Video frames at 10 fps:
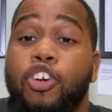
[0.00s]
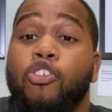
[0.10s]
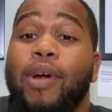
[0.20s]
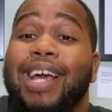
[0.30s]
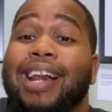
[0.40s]

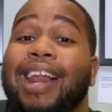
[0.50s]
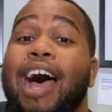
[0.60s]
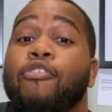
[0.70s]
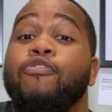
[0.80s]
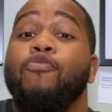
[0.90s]
great
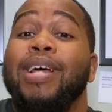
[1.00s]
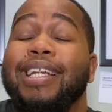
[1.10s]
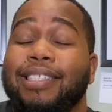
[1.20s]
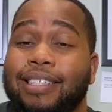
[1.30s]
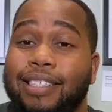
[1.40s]
cloud of
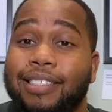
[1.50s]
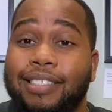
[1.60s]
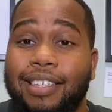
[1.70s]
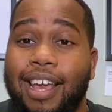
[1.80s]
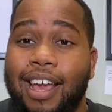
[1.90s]
witnesses,